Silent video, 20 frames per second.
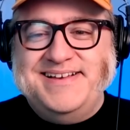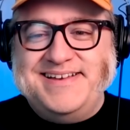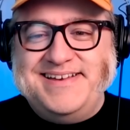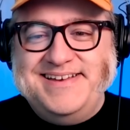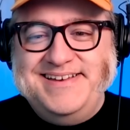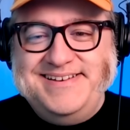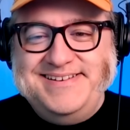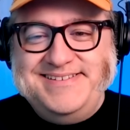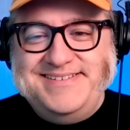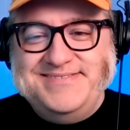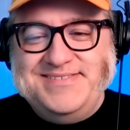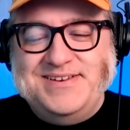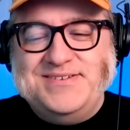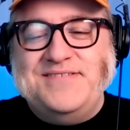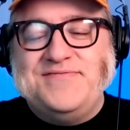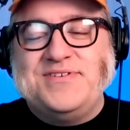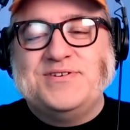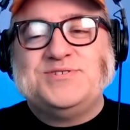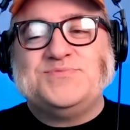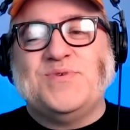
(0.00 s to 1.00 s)

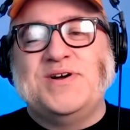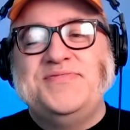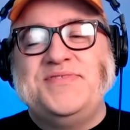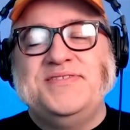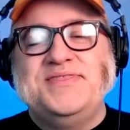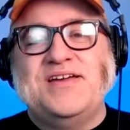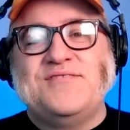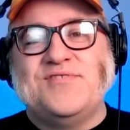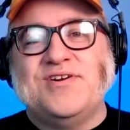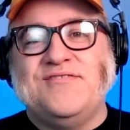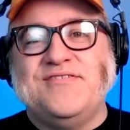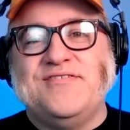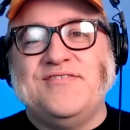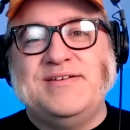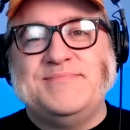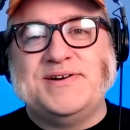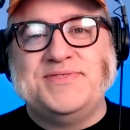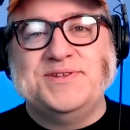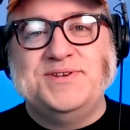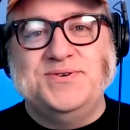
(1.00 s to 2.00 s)
If there's one thing they regret
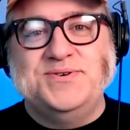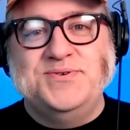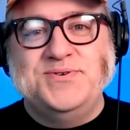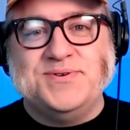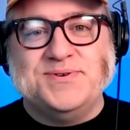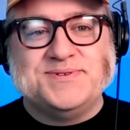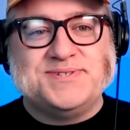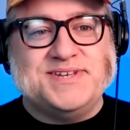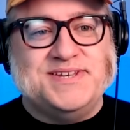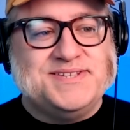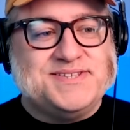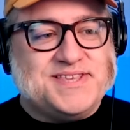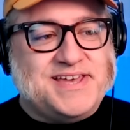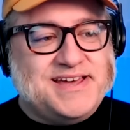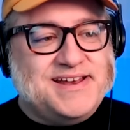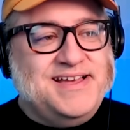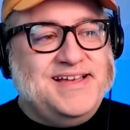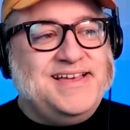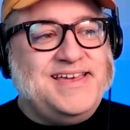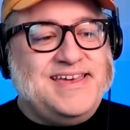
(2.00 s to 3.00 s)
about the doodles is
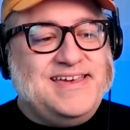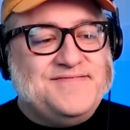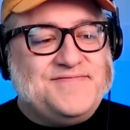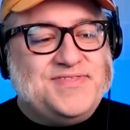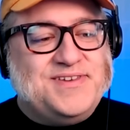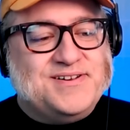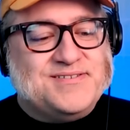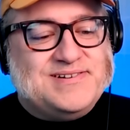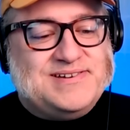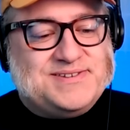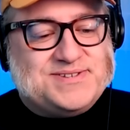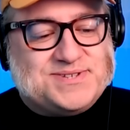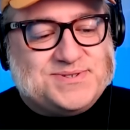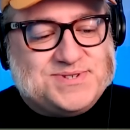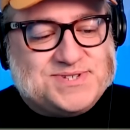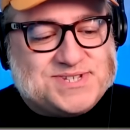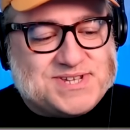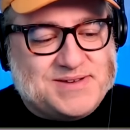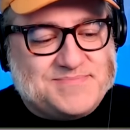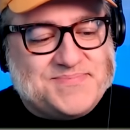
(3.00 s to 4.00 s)
that if there is
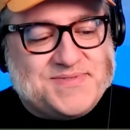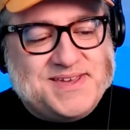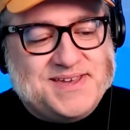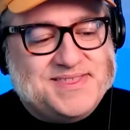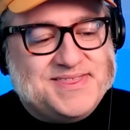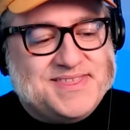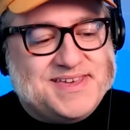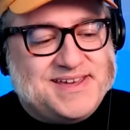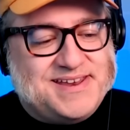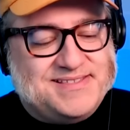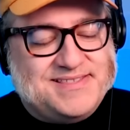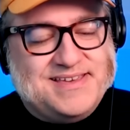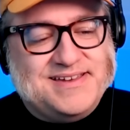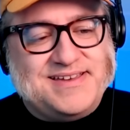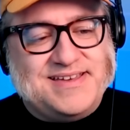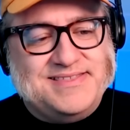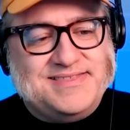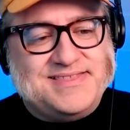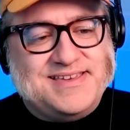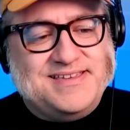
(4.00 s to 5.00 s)
something yeah. that it,
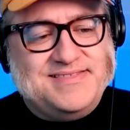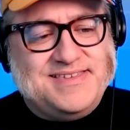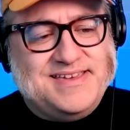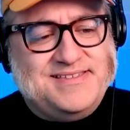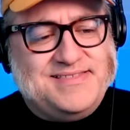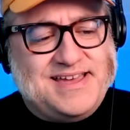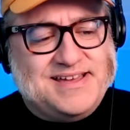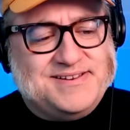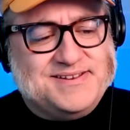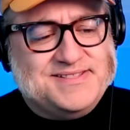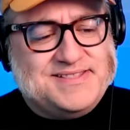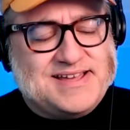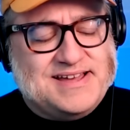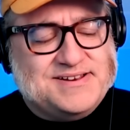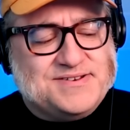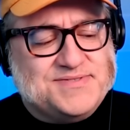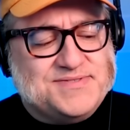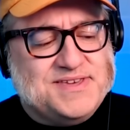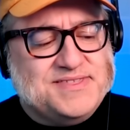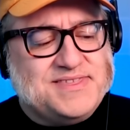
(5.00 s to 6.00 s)
like uh, they, I don't
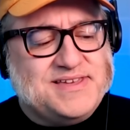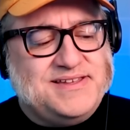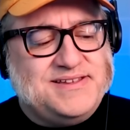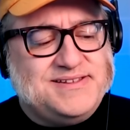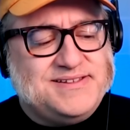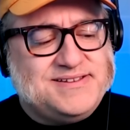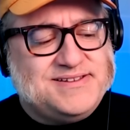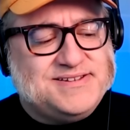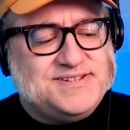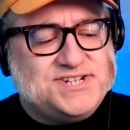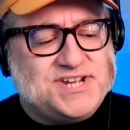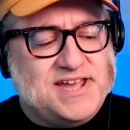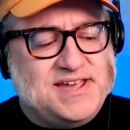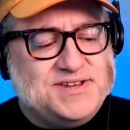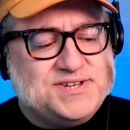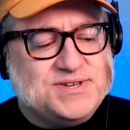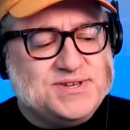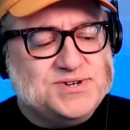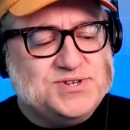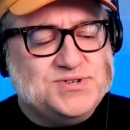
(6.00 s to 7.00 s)
I don't think they
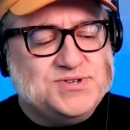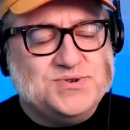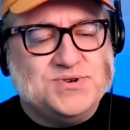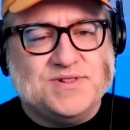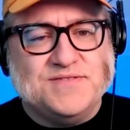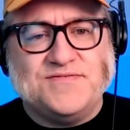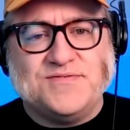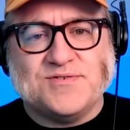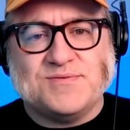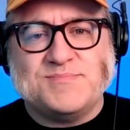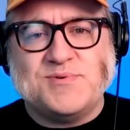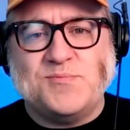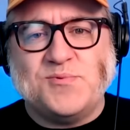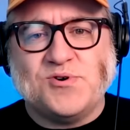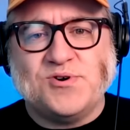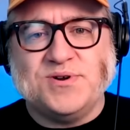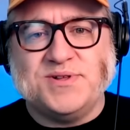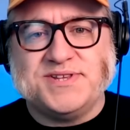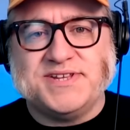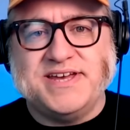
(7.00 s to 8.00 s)
changed their doodle for
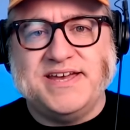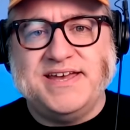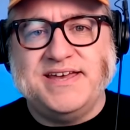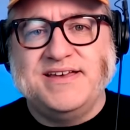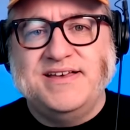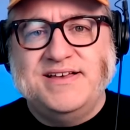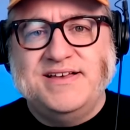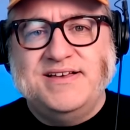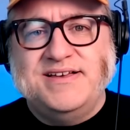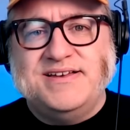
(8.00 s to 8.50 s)
Memorial Day